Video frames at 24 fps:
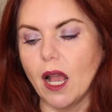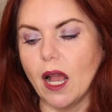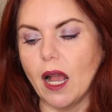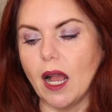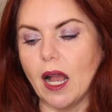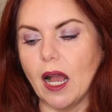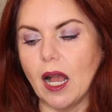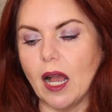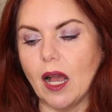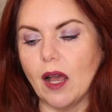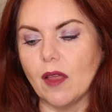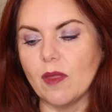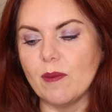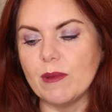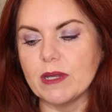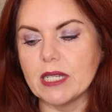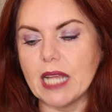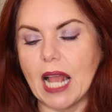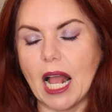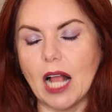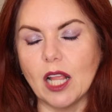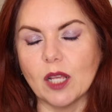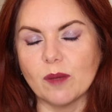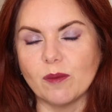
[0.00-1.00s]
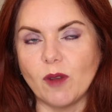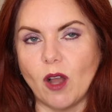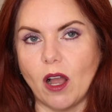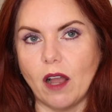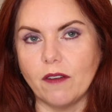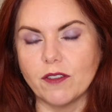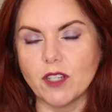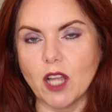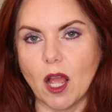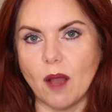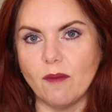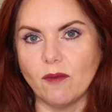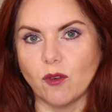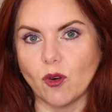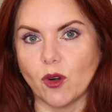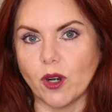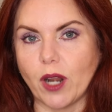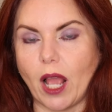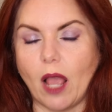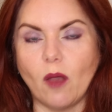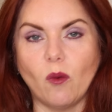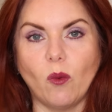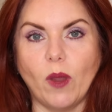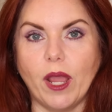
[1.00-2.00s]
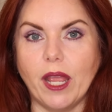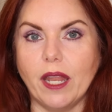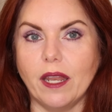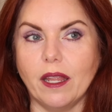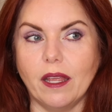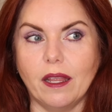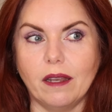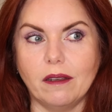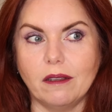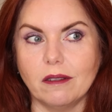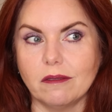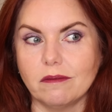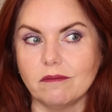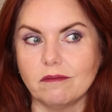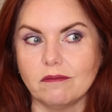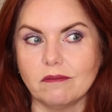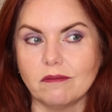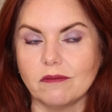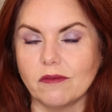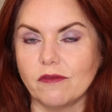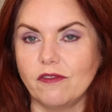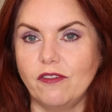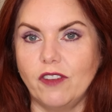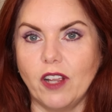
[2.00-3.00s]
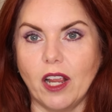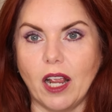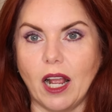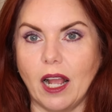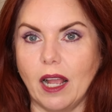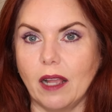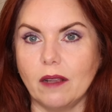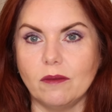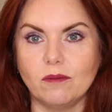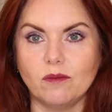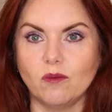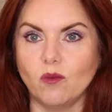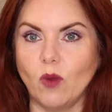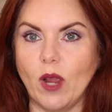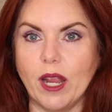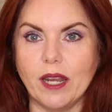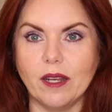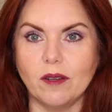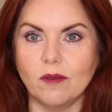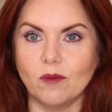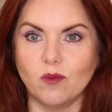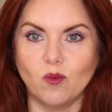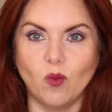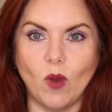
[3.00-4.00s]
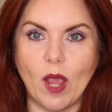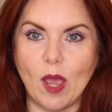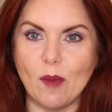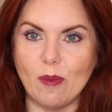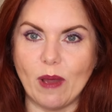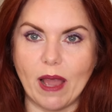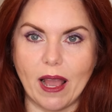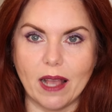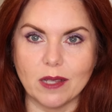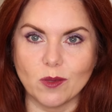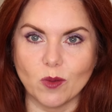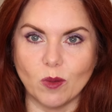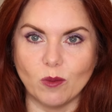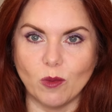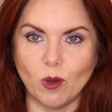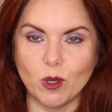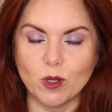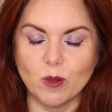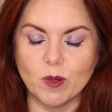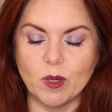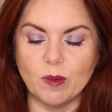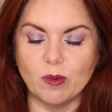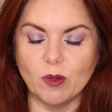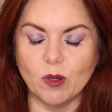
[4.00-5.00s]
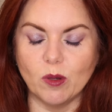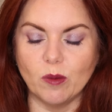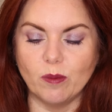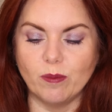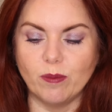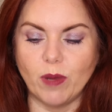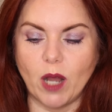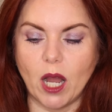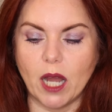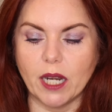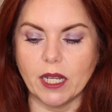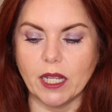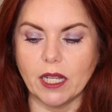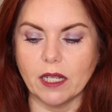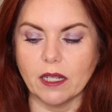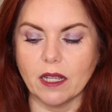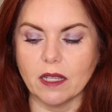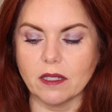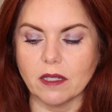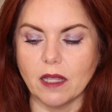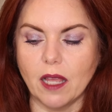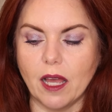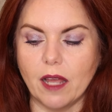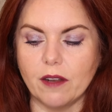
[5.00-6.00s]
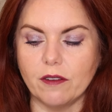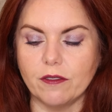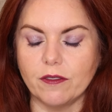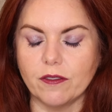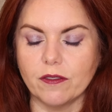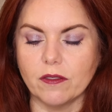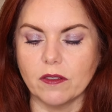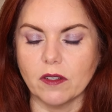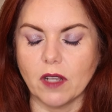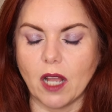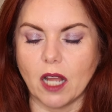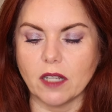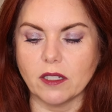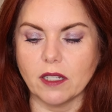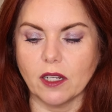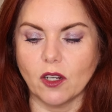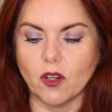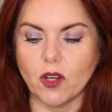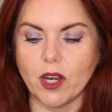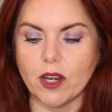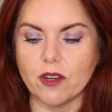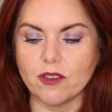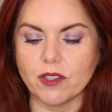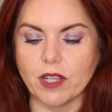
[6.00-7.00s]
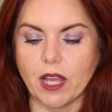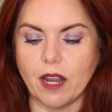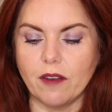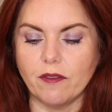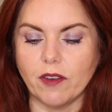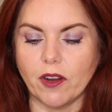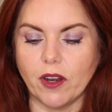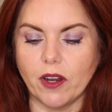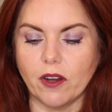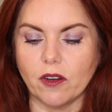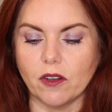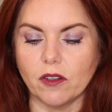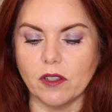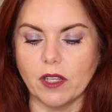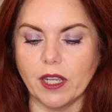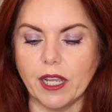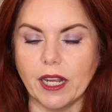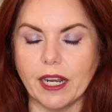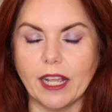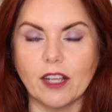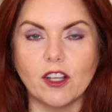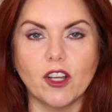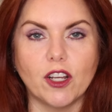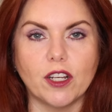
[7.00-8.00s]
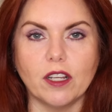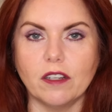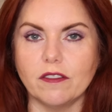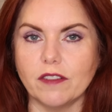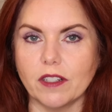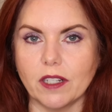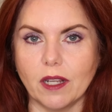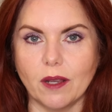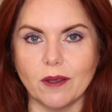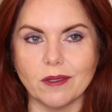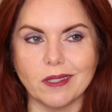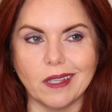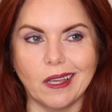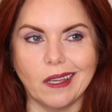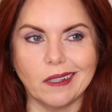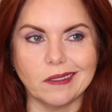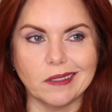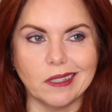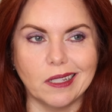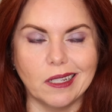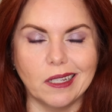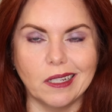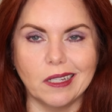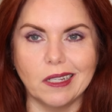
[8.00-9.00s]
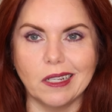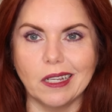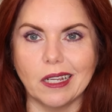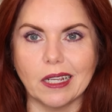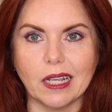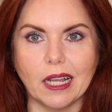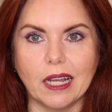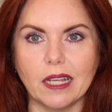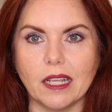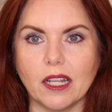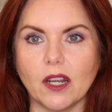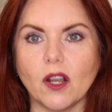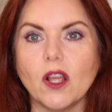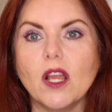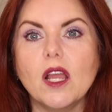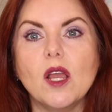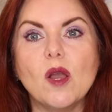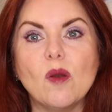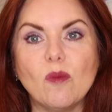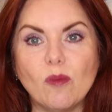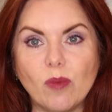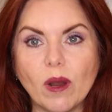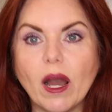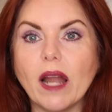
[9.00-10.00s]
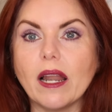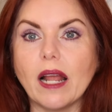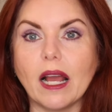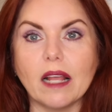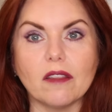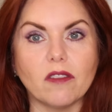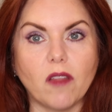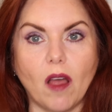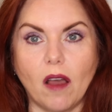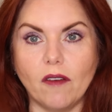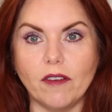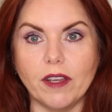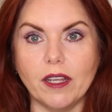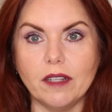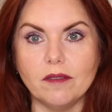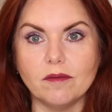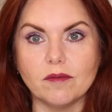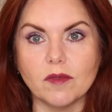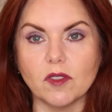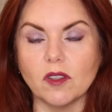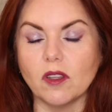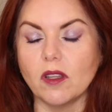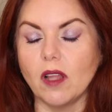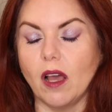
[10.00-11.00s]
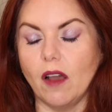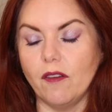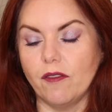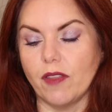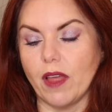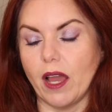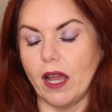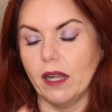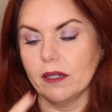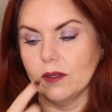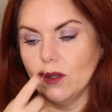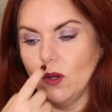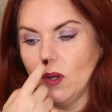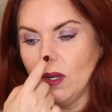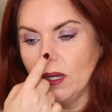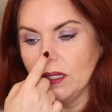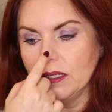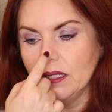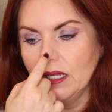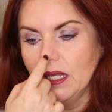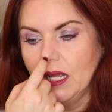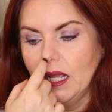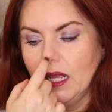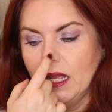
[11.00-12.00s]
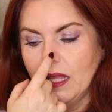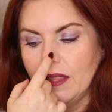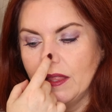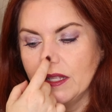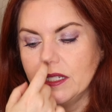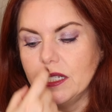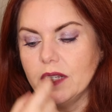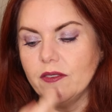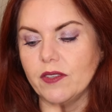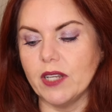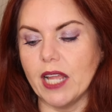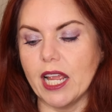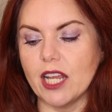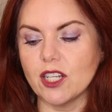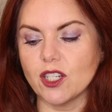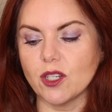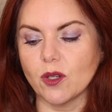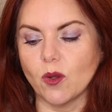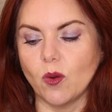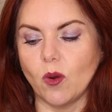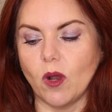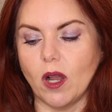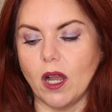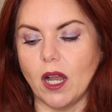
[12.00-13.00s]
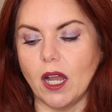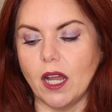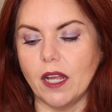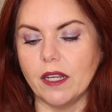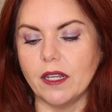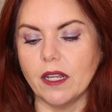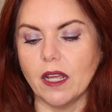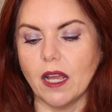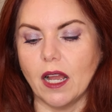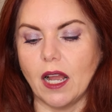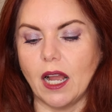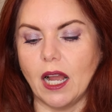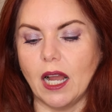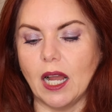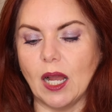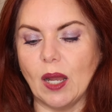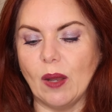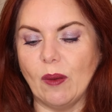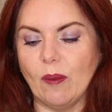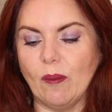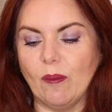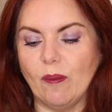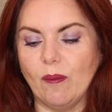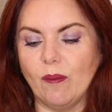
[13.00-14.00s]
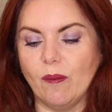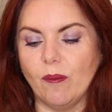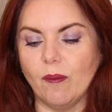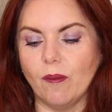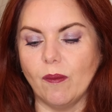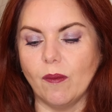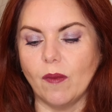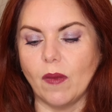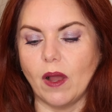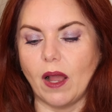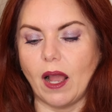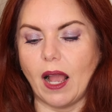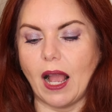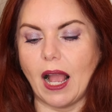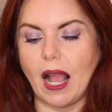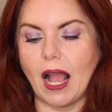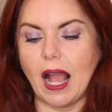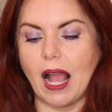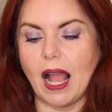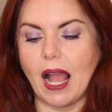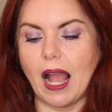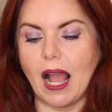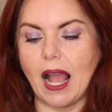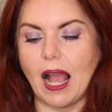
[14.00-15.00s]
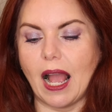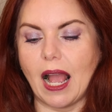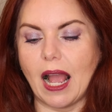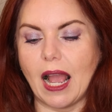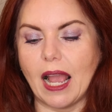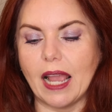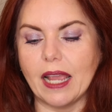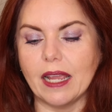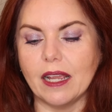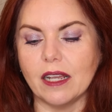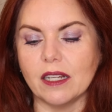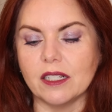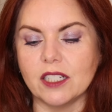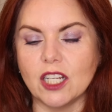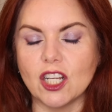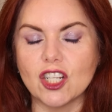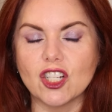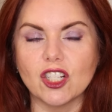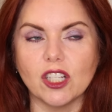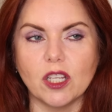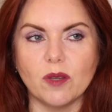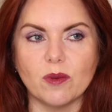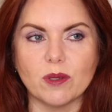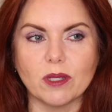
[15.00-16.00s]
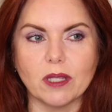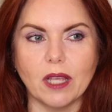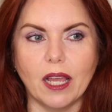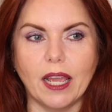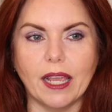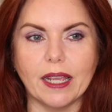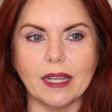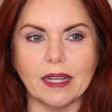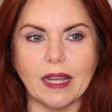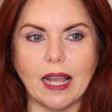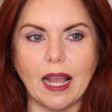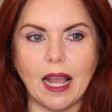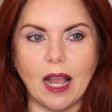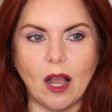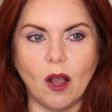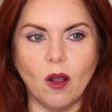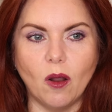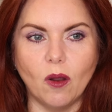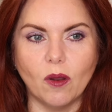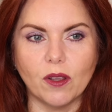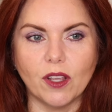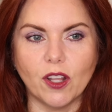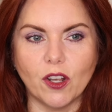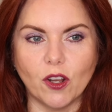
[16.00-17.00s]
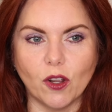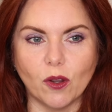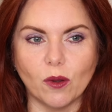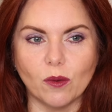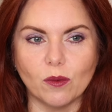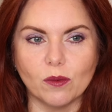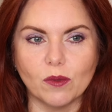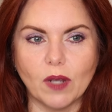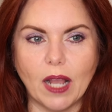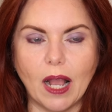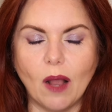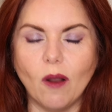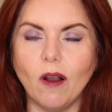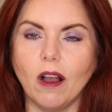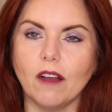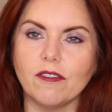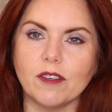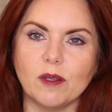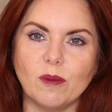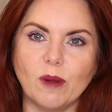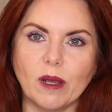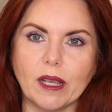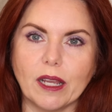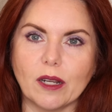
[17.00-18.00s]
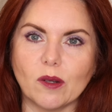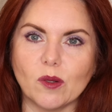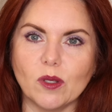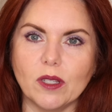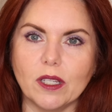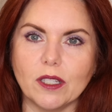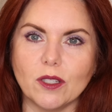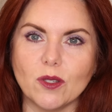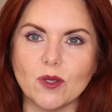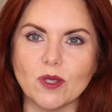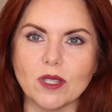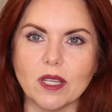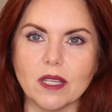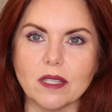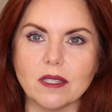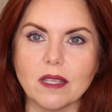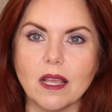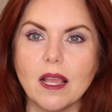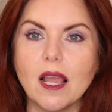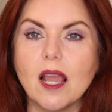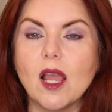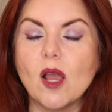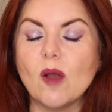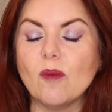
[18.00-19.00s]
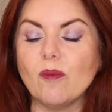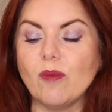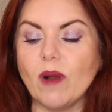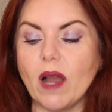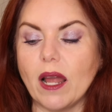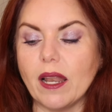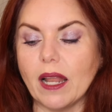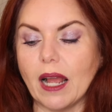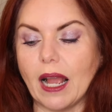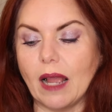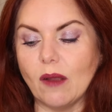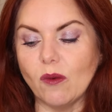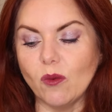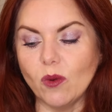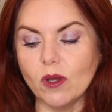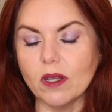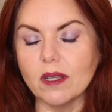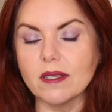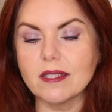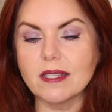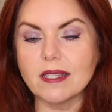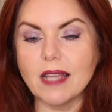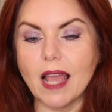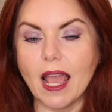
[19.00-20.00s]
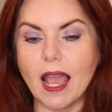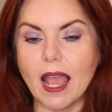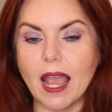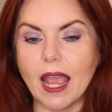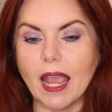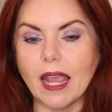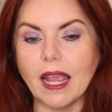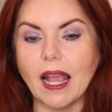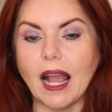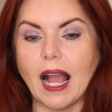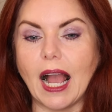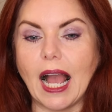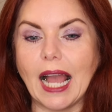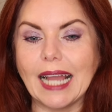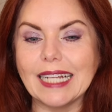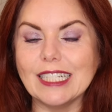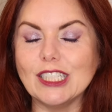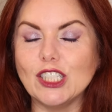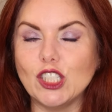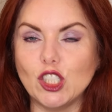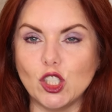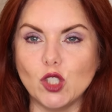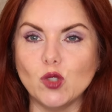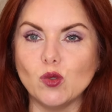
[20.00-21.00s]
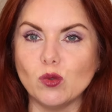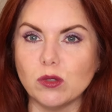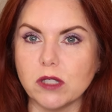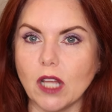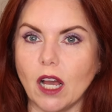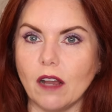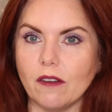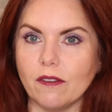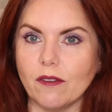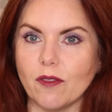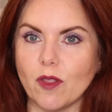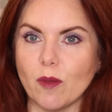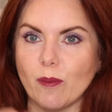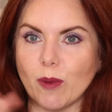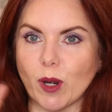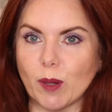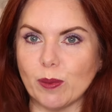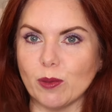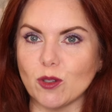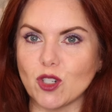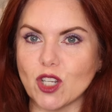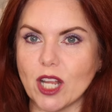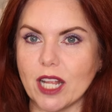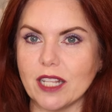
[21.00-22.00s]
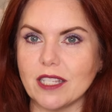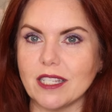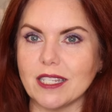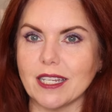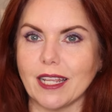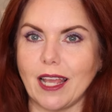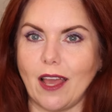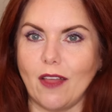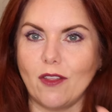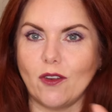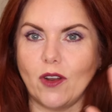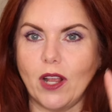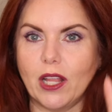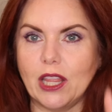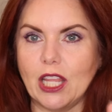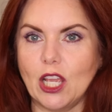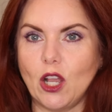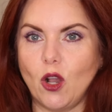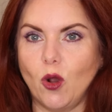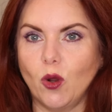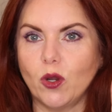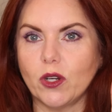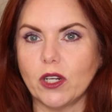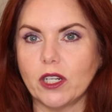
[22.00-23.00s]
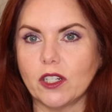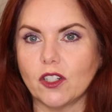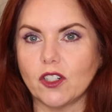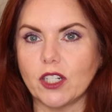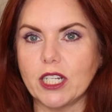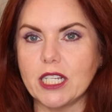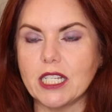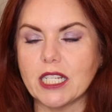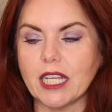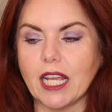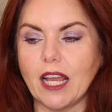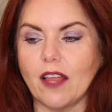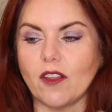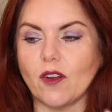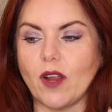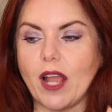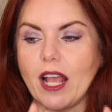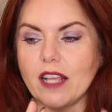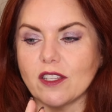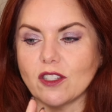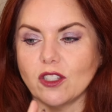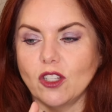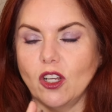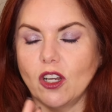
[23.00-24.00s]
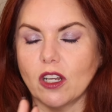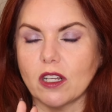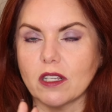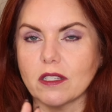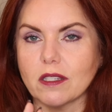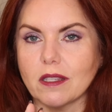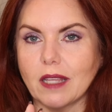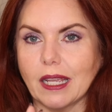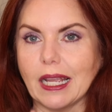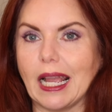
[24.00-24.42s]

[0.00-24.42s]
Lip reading: Metallic Mauve Tom Ford, I waited way past when most people bought it because a lot of content creators got it very early, and I could have, and I was like, nah, I got you. But I love it. Love that quad. The Divination quad, I initially was like, how often am I going to really use this? But I will say, I do love the purple shades together and the ochre and green together as looks.